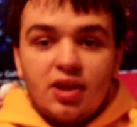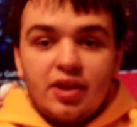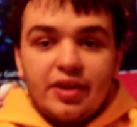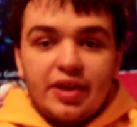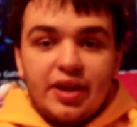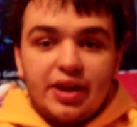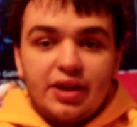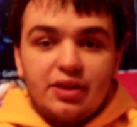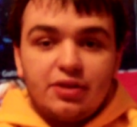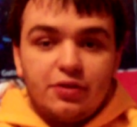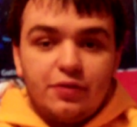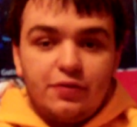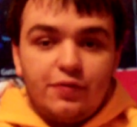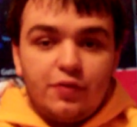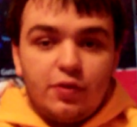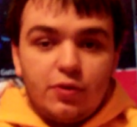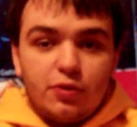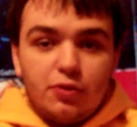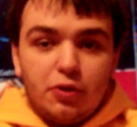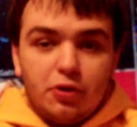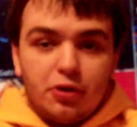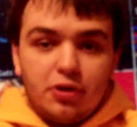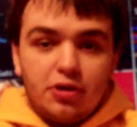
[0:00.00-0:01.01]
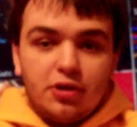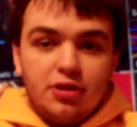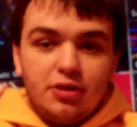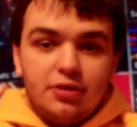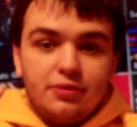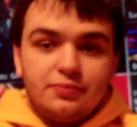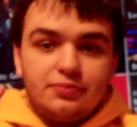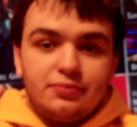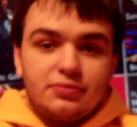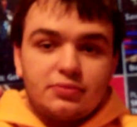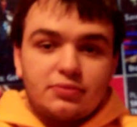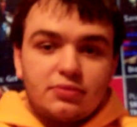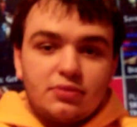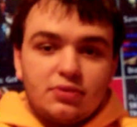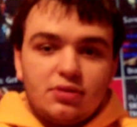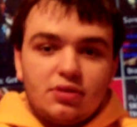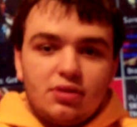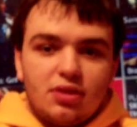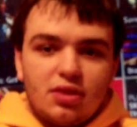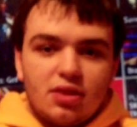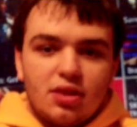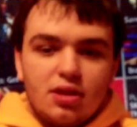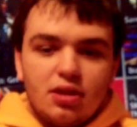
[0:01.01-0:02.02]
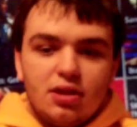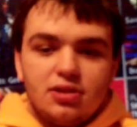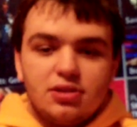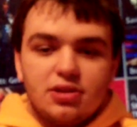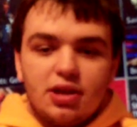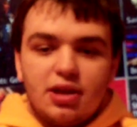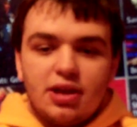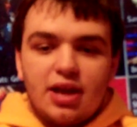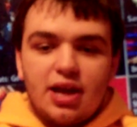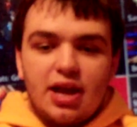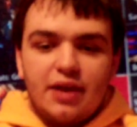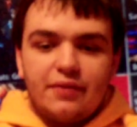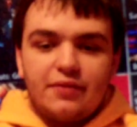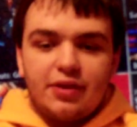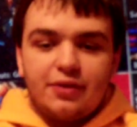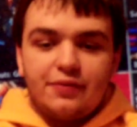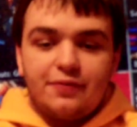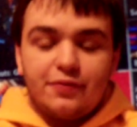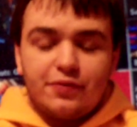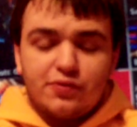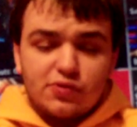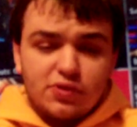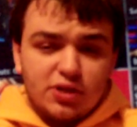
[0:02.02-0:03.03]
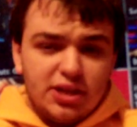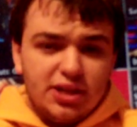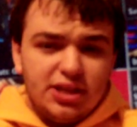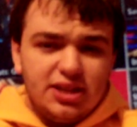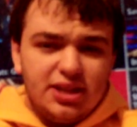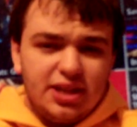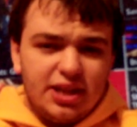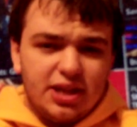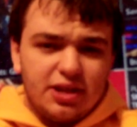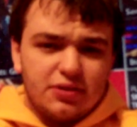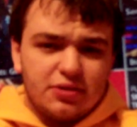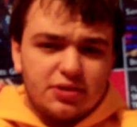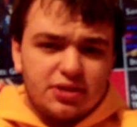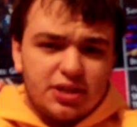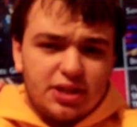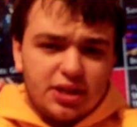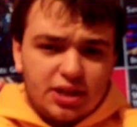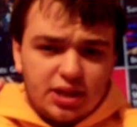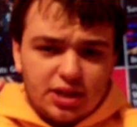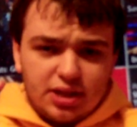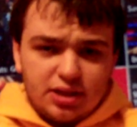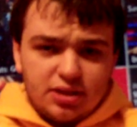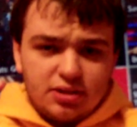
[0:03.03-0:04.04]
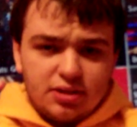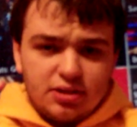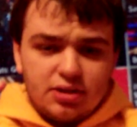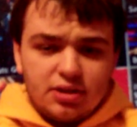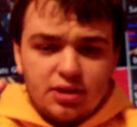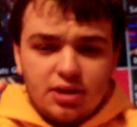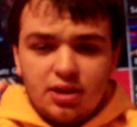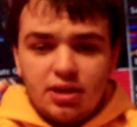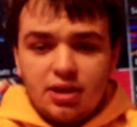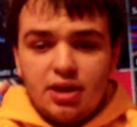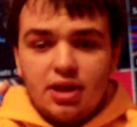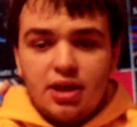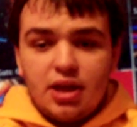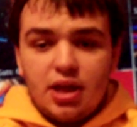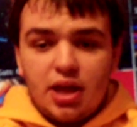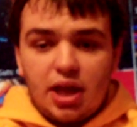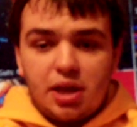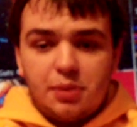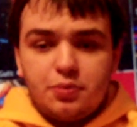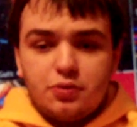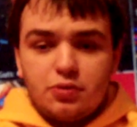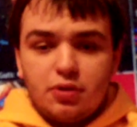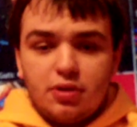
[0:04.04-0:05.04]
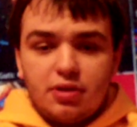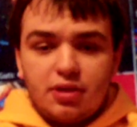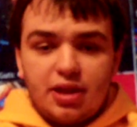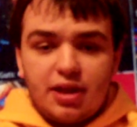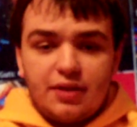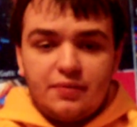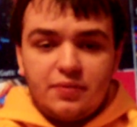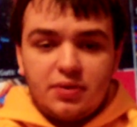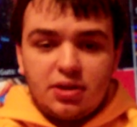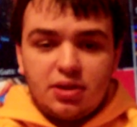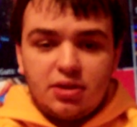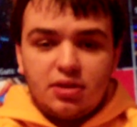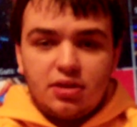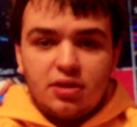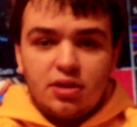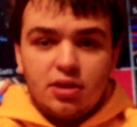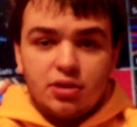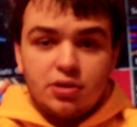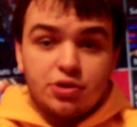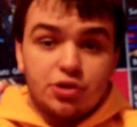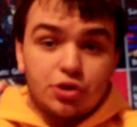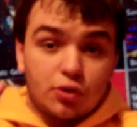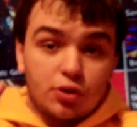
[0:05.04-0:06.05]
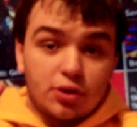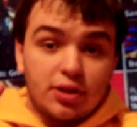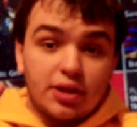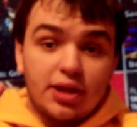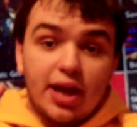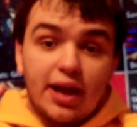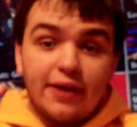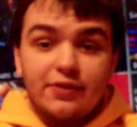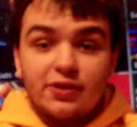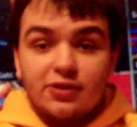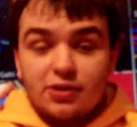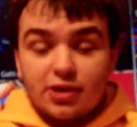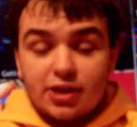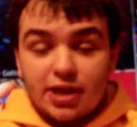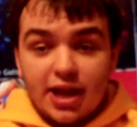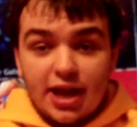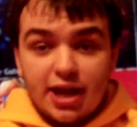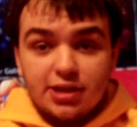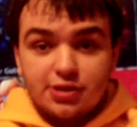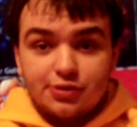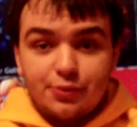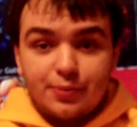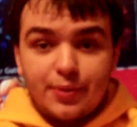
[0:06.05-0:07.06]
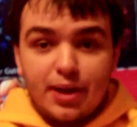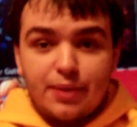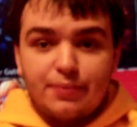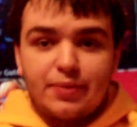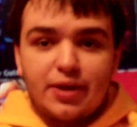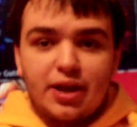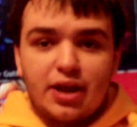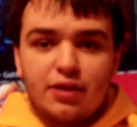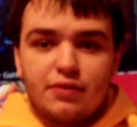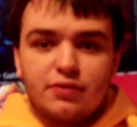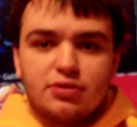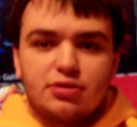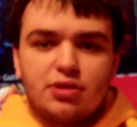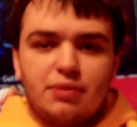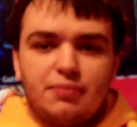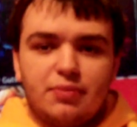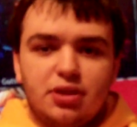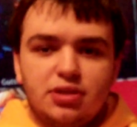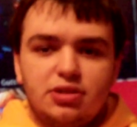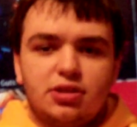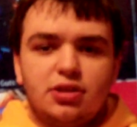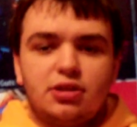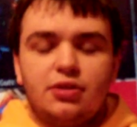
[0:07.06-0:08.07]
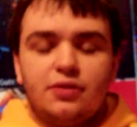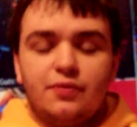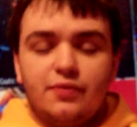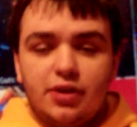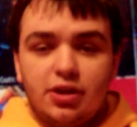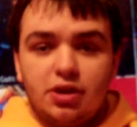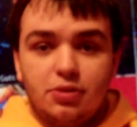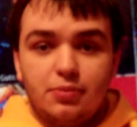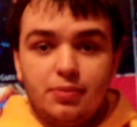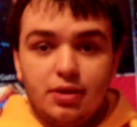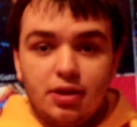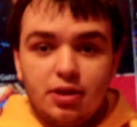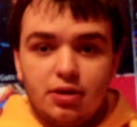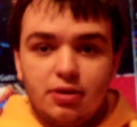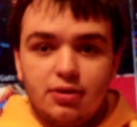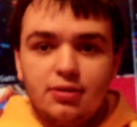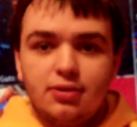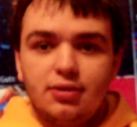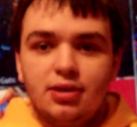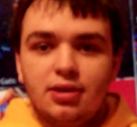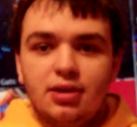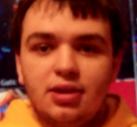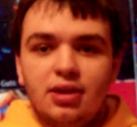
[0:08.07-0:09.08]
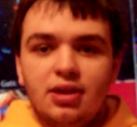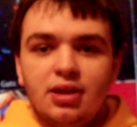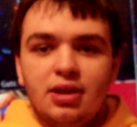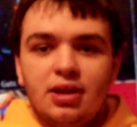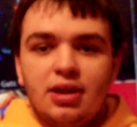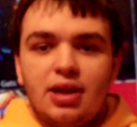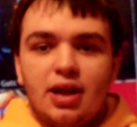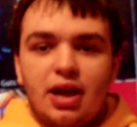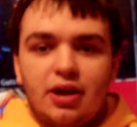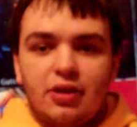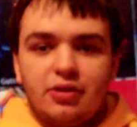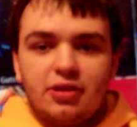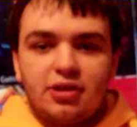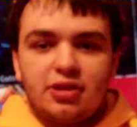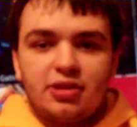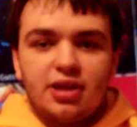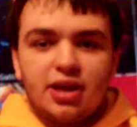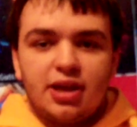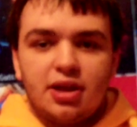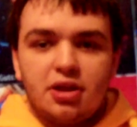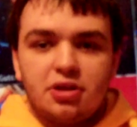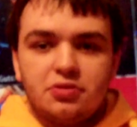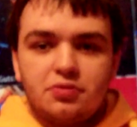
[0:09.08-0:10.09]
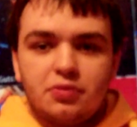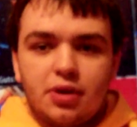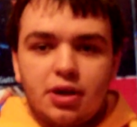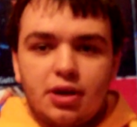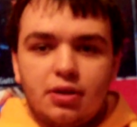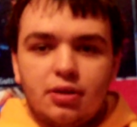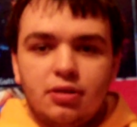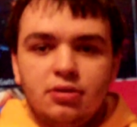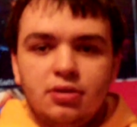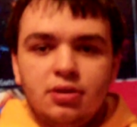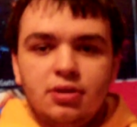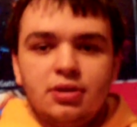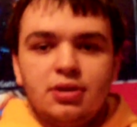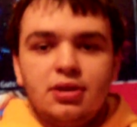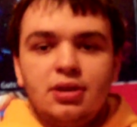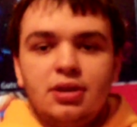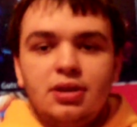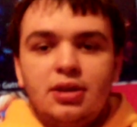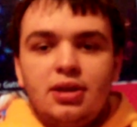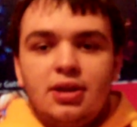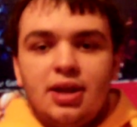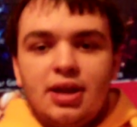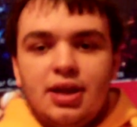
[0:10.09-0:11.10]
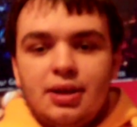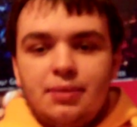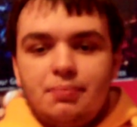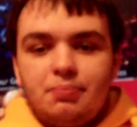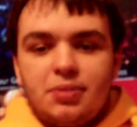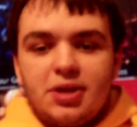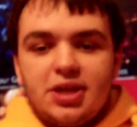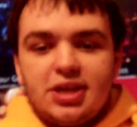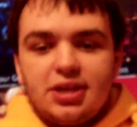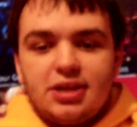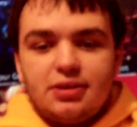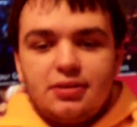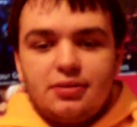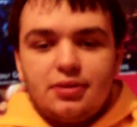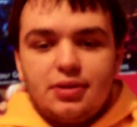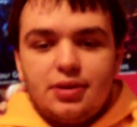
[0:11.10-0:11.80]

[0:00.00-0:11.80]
Halo 4 is gonna have a free DLC April 11th, shortly after the Castle Map pack, which I mentioned in the video below. I'll link that as well. But